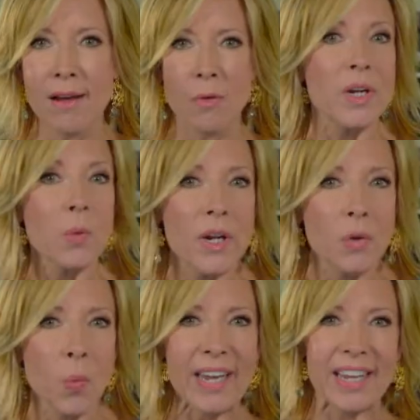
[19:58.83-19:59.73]
Want to win a
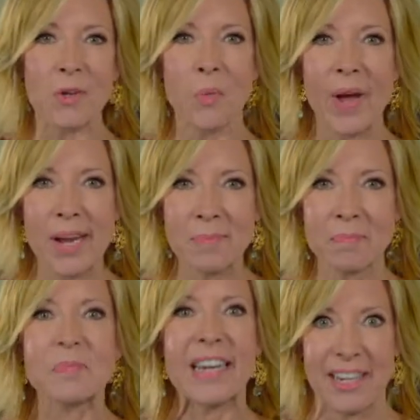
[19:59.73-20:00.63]
weekend away?
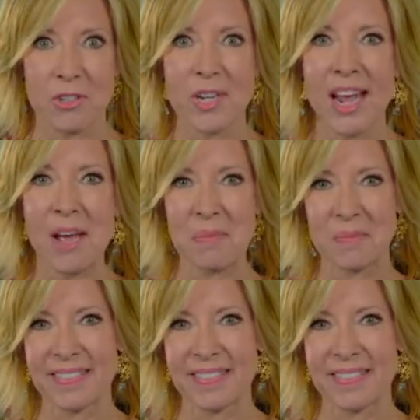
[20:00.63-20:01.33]
Here's how.